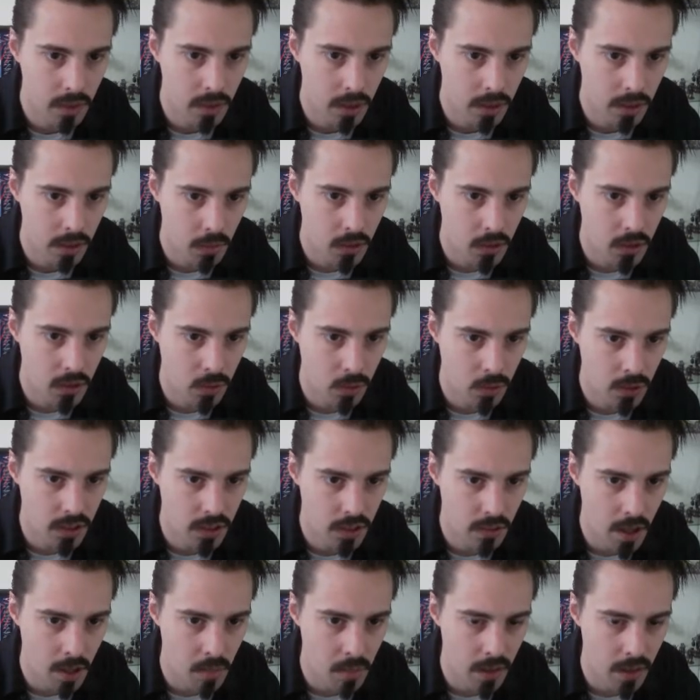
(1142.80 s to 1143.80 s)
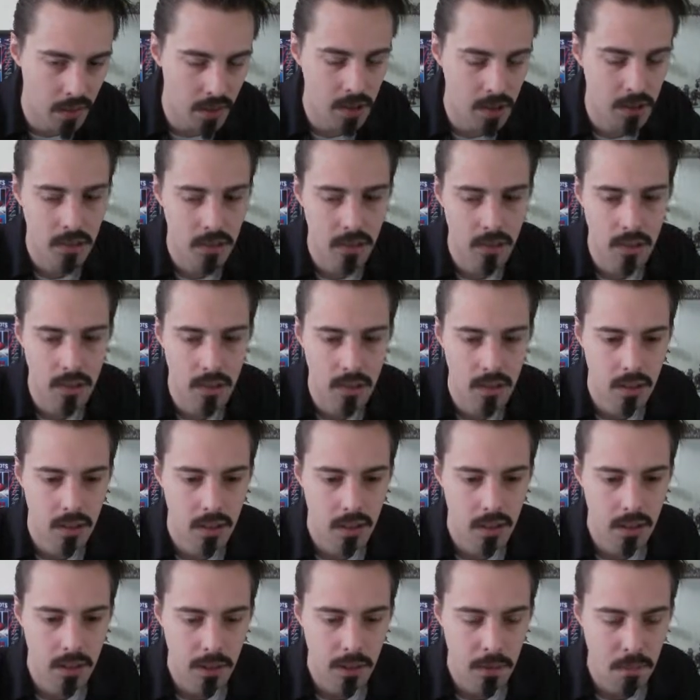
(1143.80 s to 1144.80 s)
I don't want to talk to your grandmother.
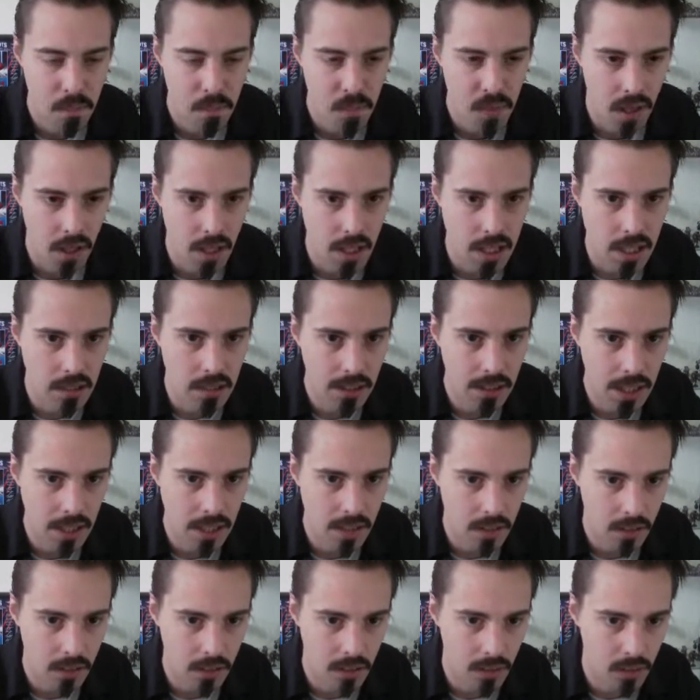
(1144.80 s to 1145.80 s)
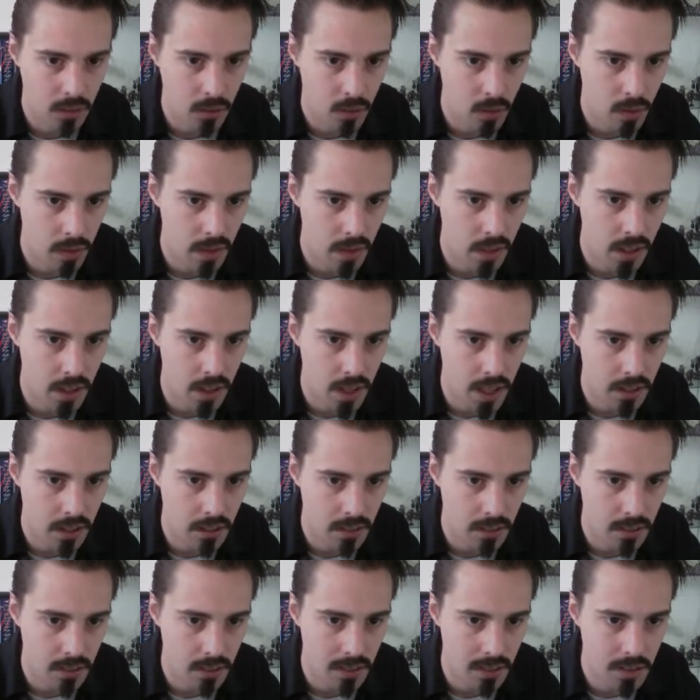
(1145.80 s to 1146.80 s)
I need to get to the
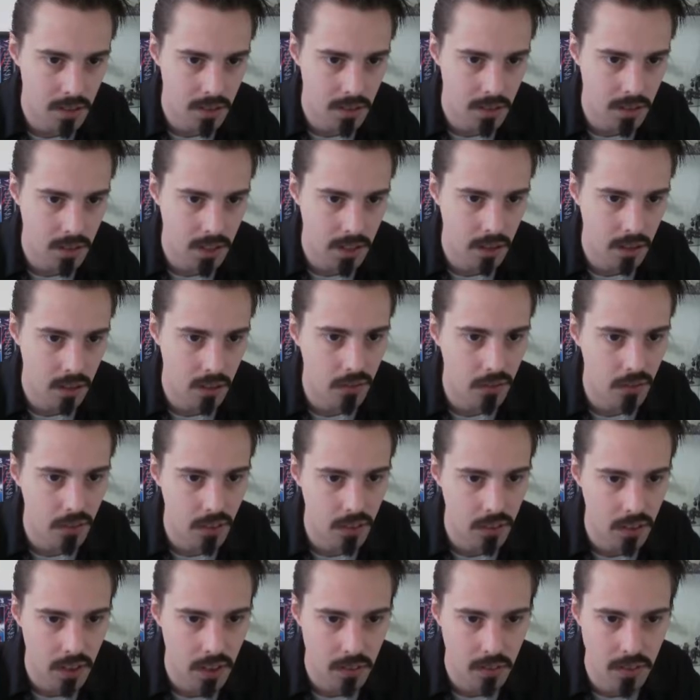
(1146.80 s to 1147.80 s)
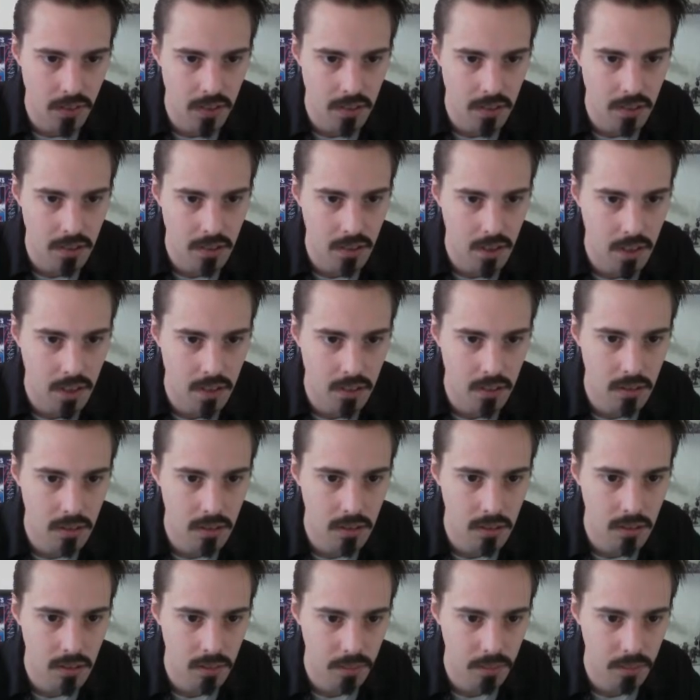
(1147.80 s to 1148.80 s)
next city. Oh, for heaven's sakes.